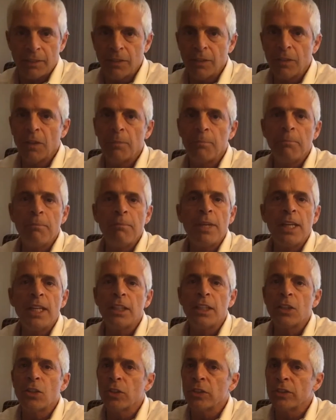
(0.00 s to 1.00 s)
There are
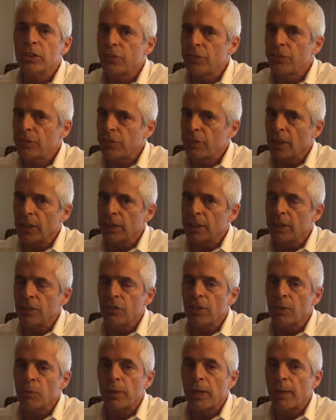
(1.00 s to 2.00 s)
many good studies,
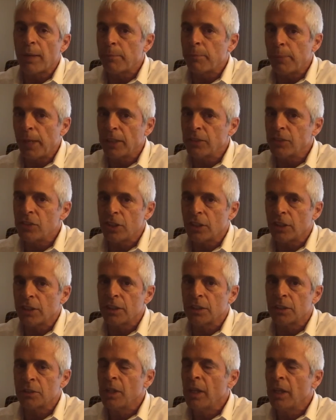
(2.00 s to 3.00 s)
and what I'm about to tell
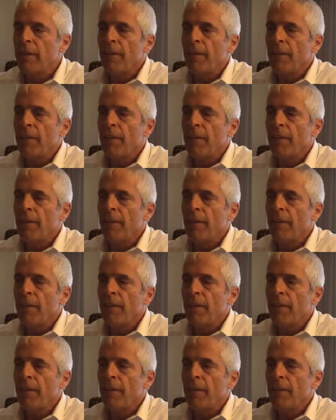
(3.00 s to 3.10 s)
you